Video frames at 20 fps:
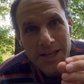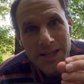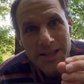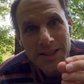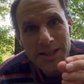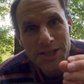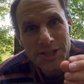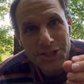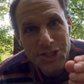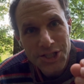
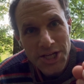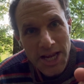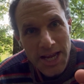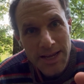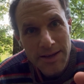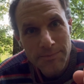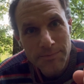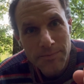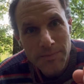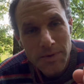the
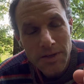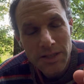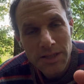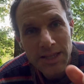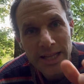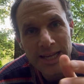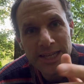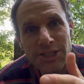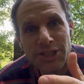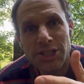shame,
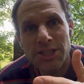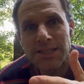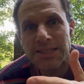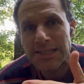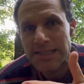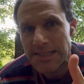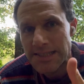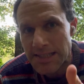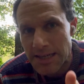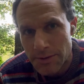like just
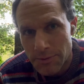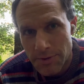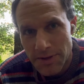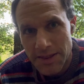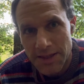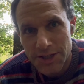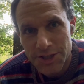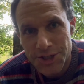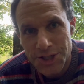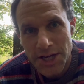sit with
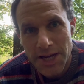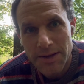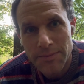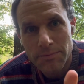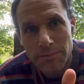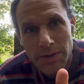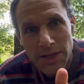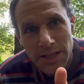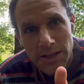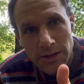the shame,
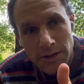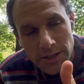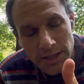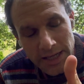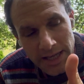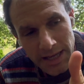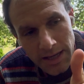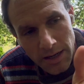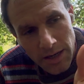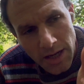but look
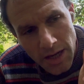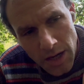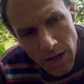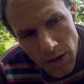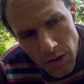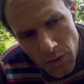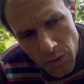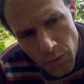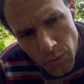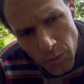at
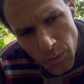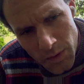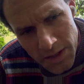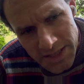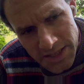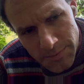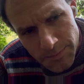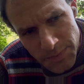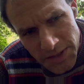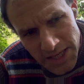
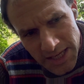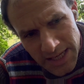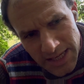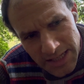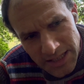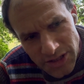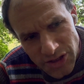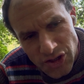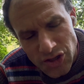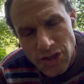what's
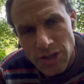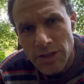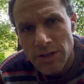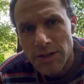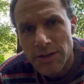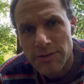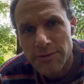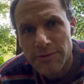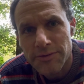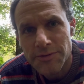being
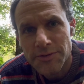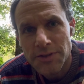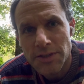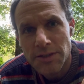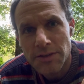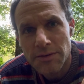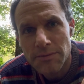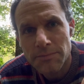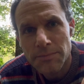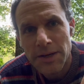served
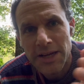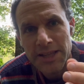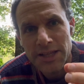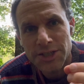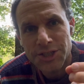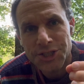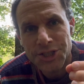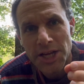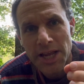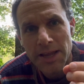by the
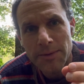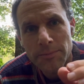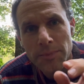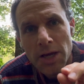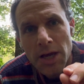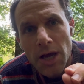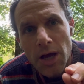shame,